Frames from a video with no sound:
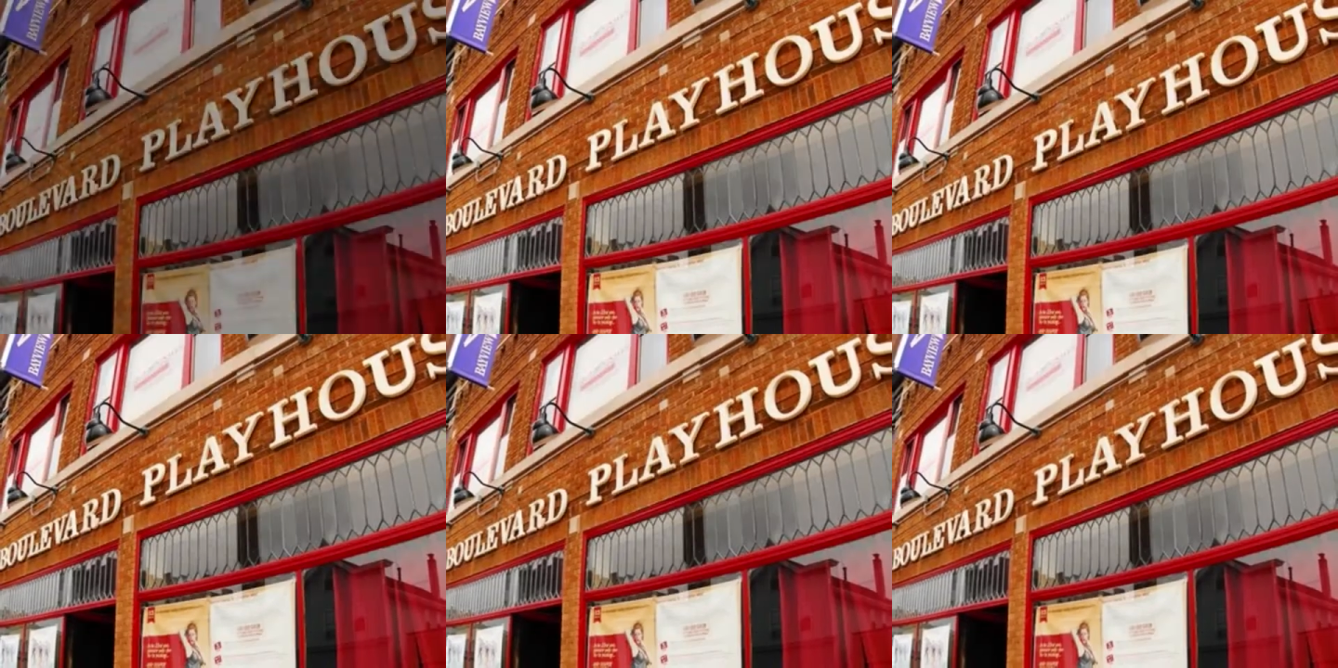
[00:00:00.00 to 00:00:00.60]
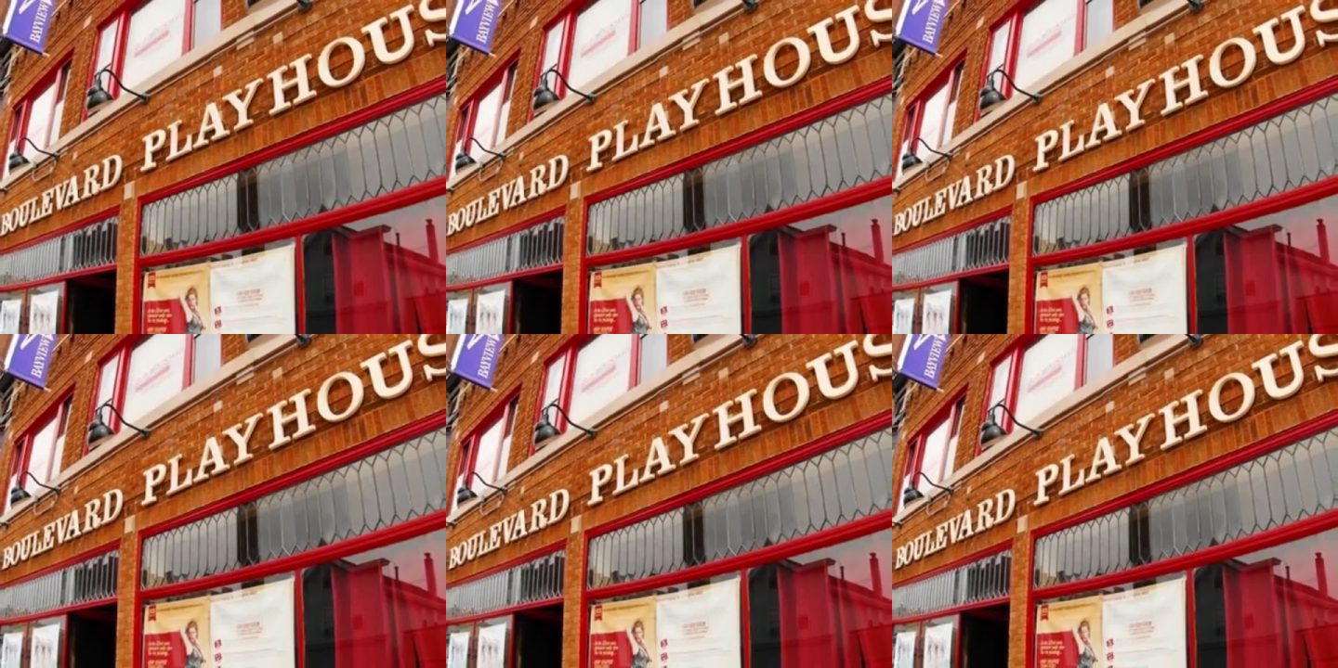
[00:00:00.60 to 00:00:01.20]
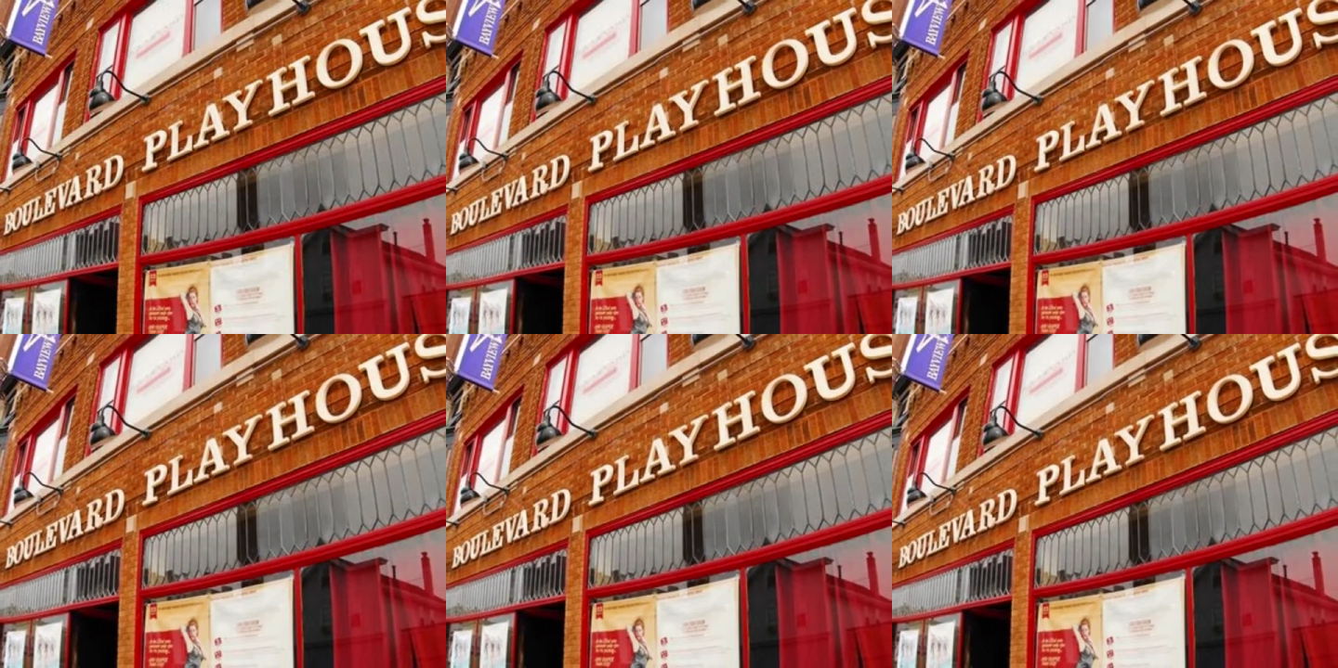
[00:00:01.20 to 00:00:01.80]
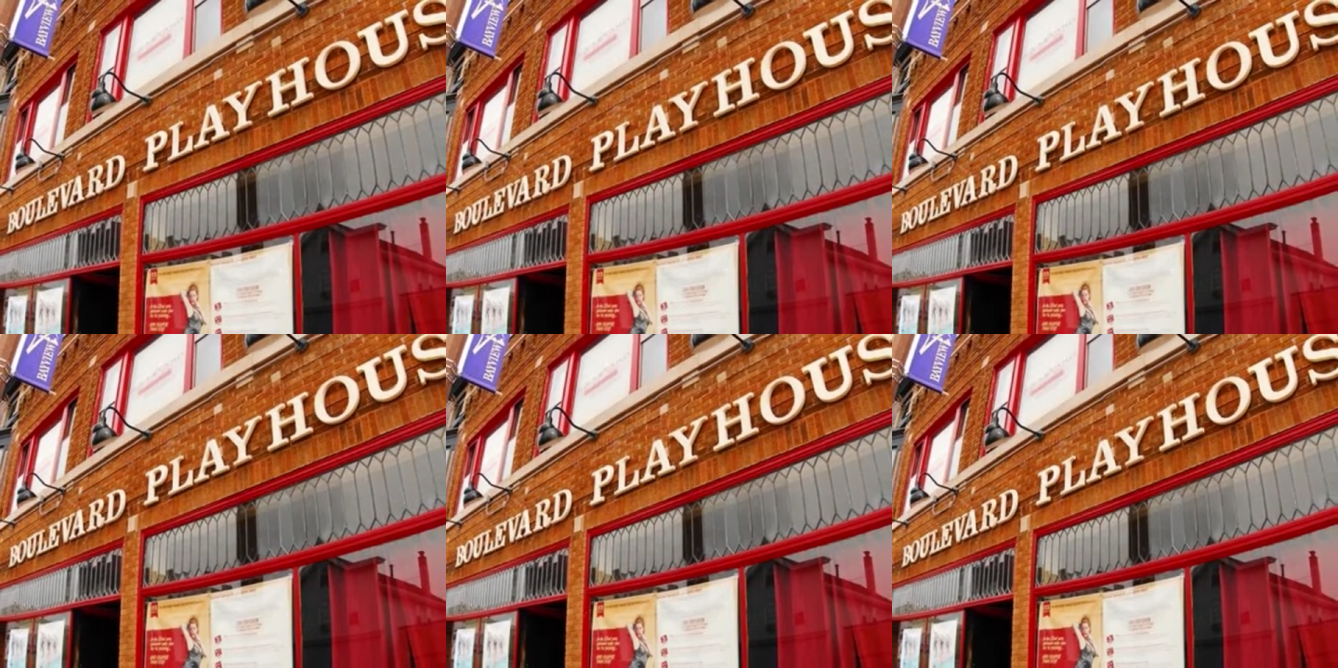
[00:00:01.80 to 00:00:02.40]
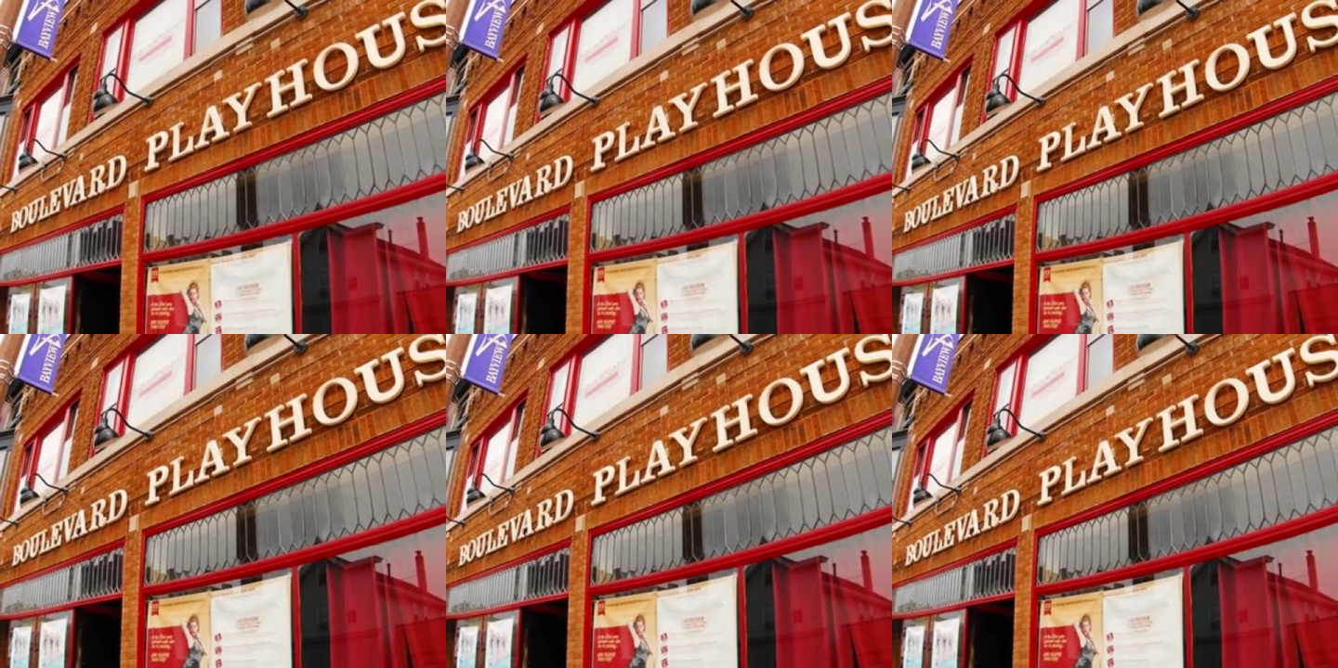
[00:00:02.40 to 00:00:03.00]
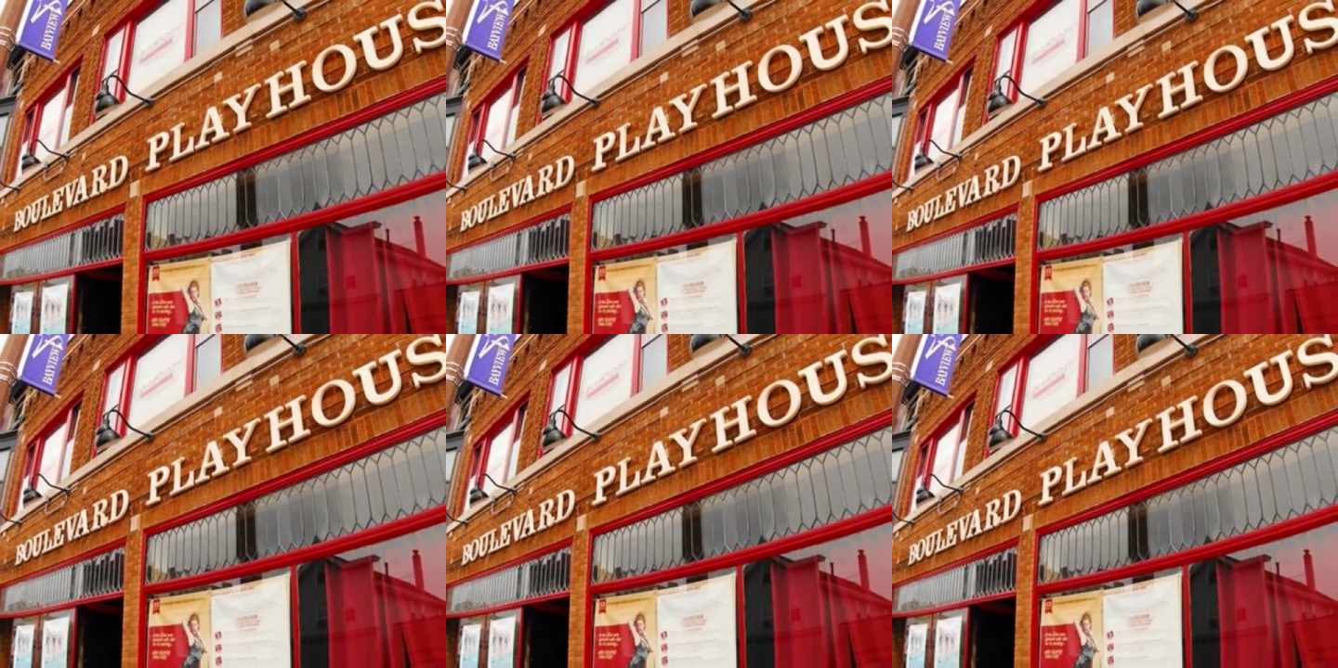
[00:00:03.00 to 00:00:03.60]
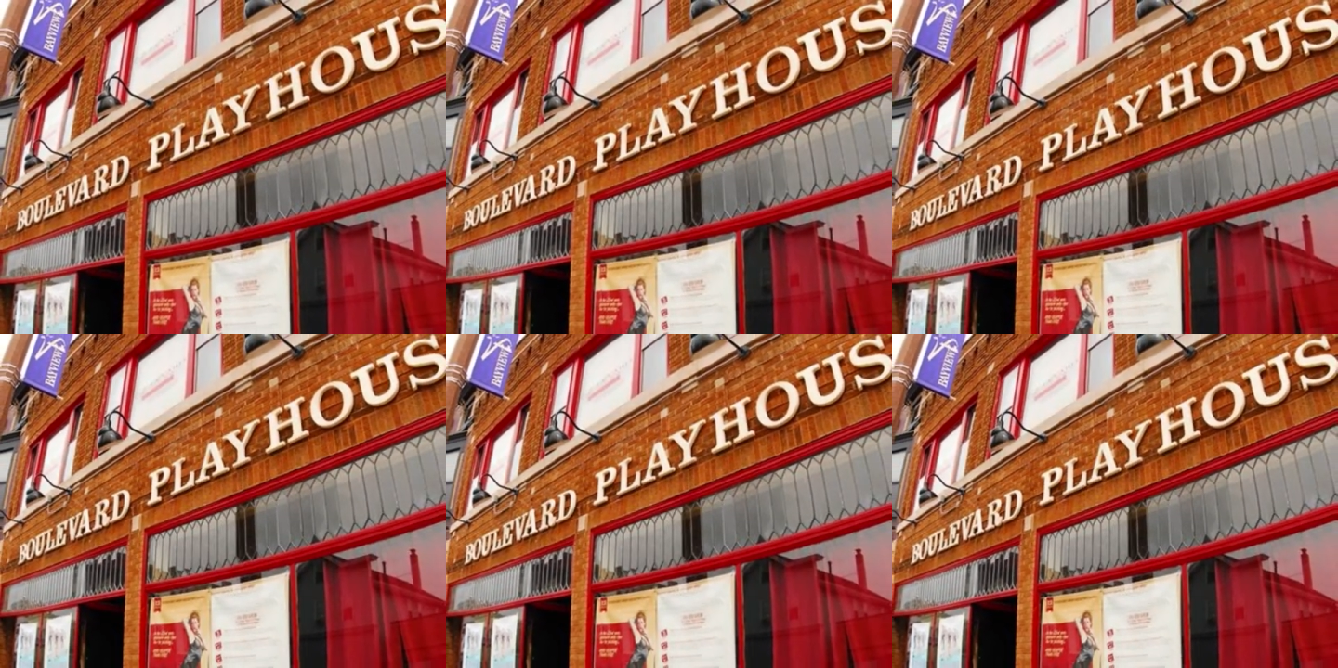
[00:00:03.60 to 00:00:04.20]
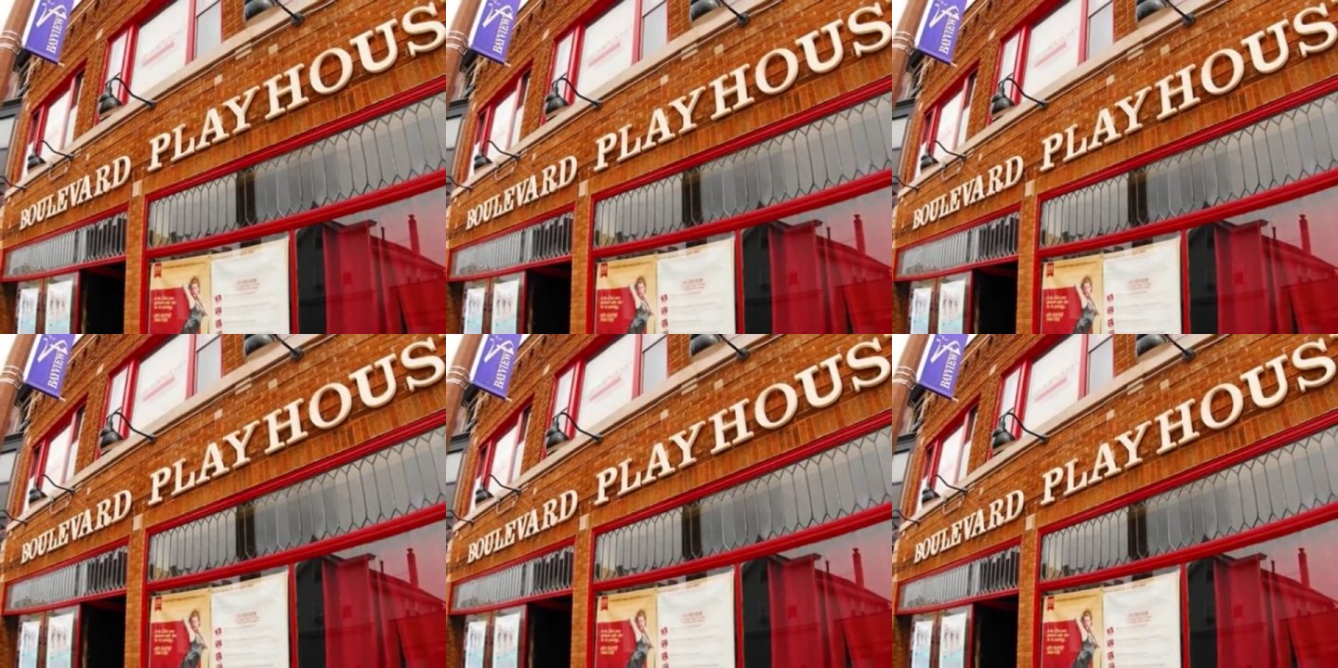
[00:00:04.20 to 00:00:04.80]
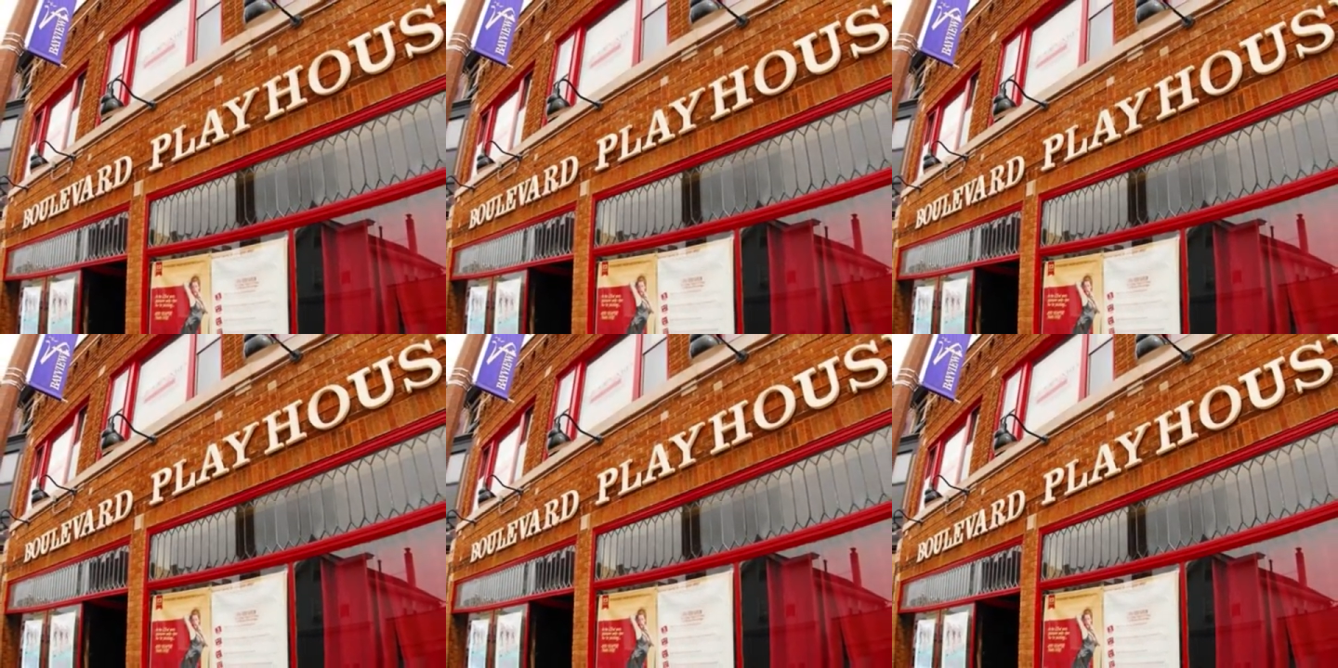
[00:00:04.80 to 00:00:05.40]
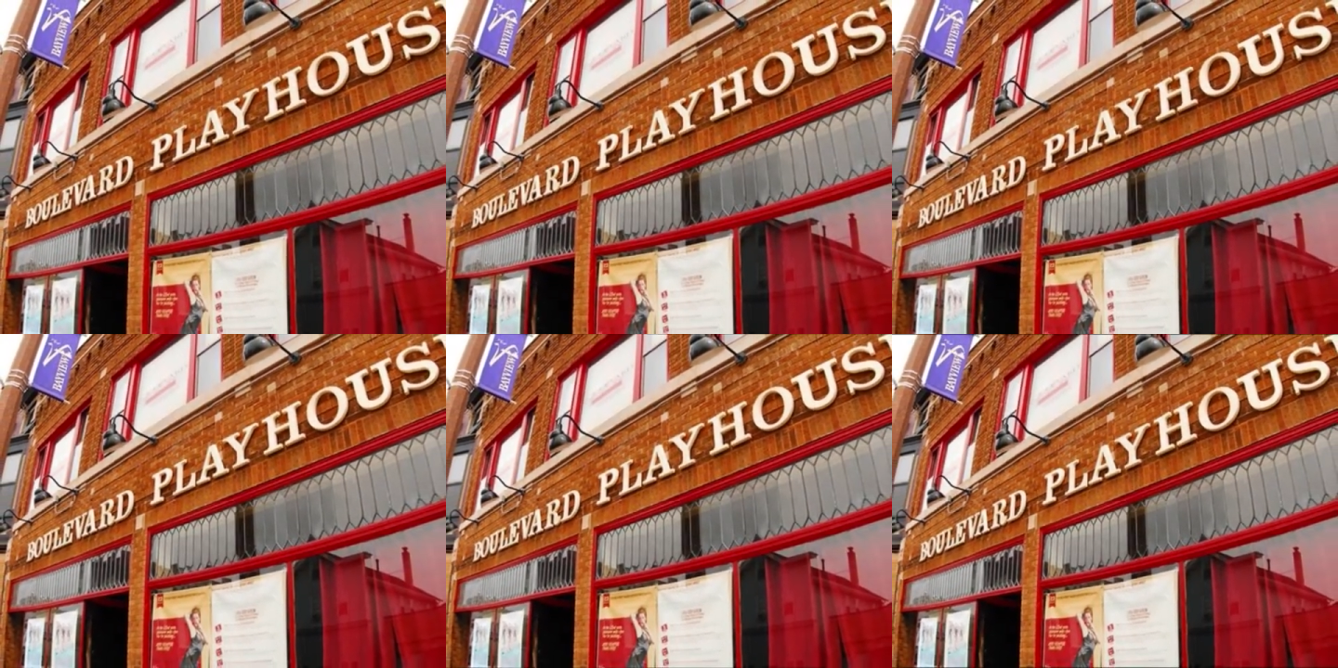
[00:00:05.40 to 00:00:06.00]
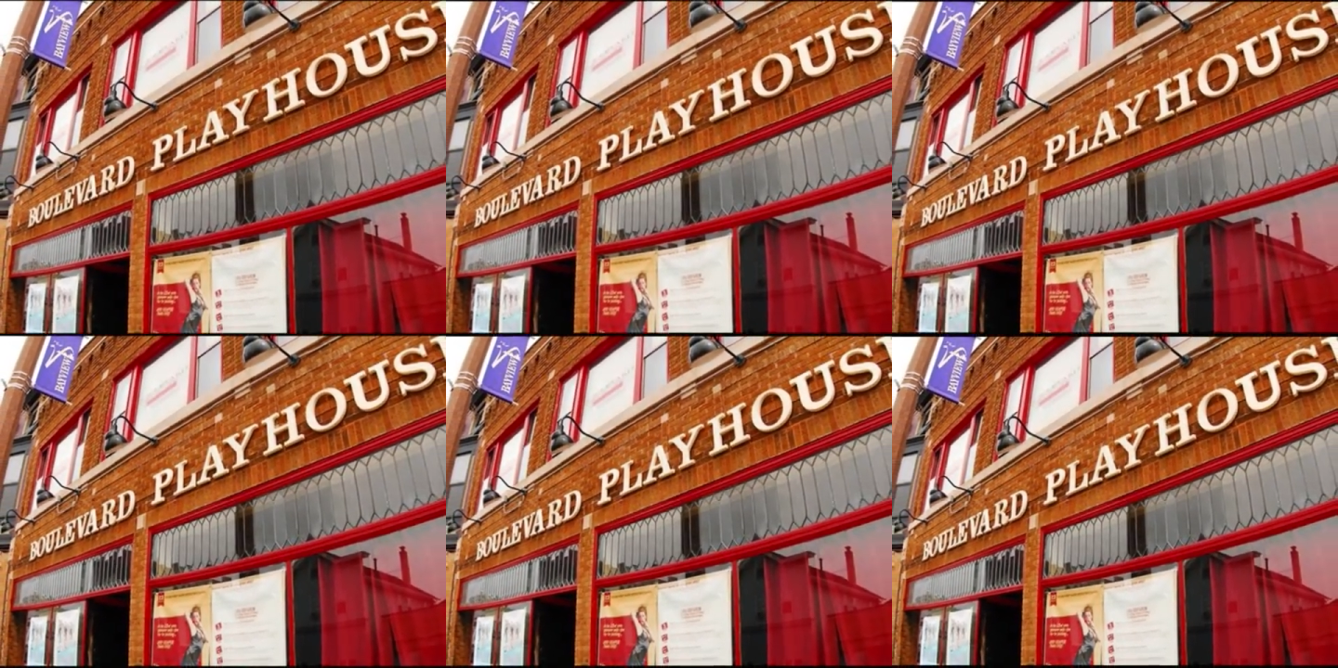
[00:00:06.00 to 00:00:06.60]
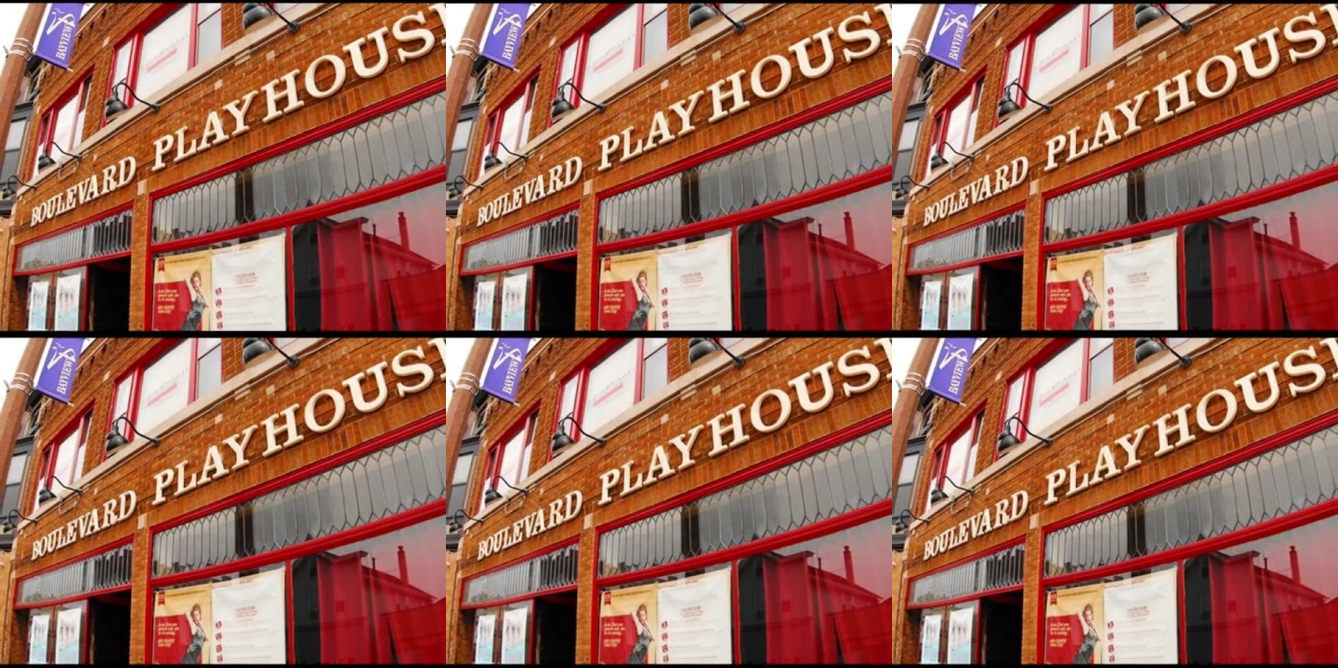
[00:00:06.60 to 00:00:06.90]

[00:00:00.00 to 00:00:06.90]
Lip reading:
(no speaker visible)